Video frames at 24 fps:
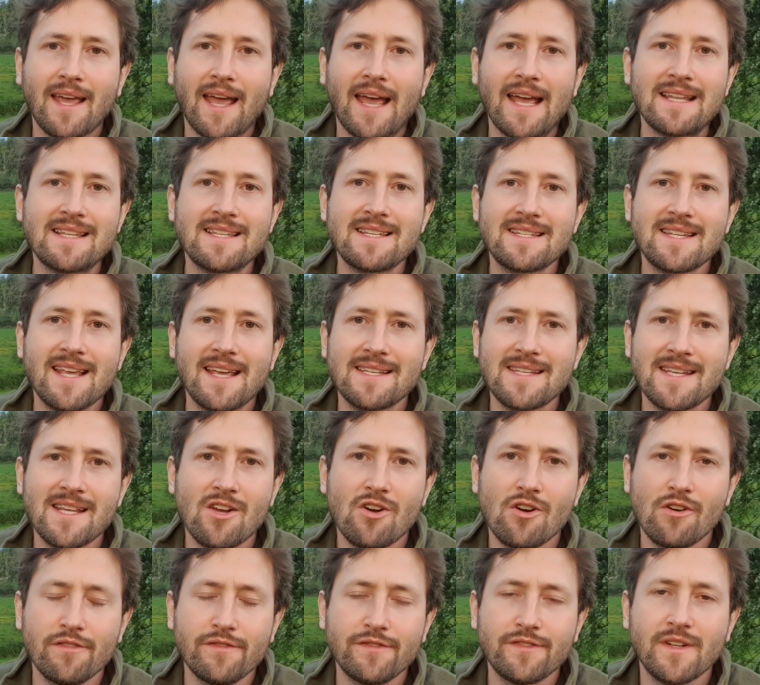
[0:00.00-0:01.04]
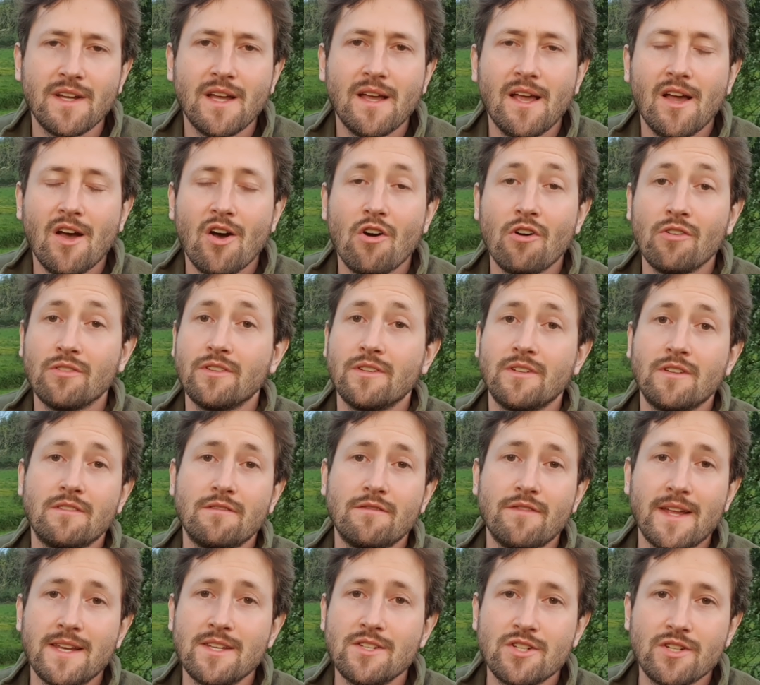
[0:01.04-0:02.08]
and setting off on an
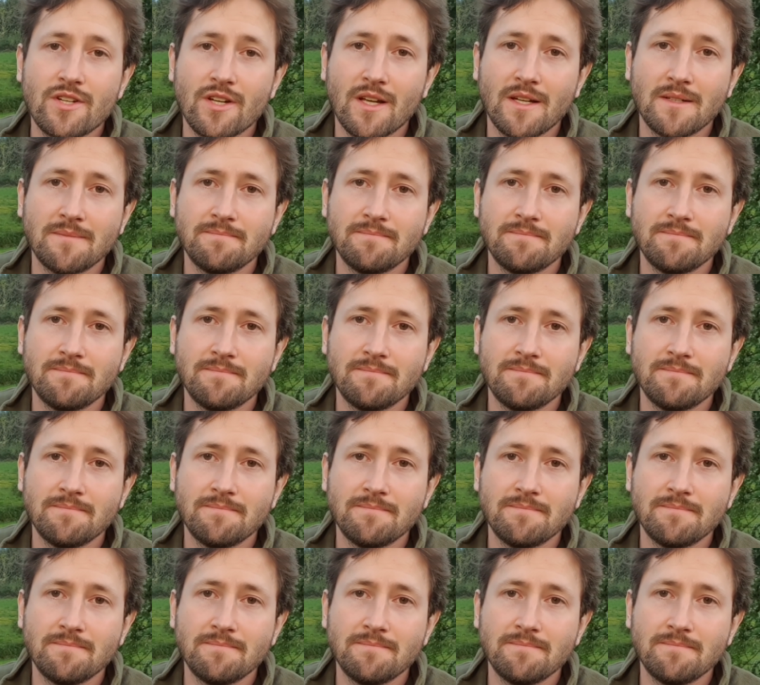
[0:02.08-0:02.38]
adventure.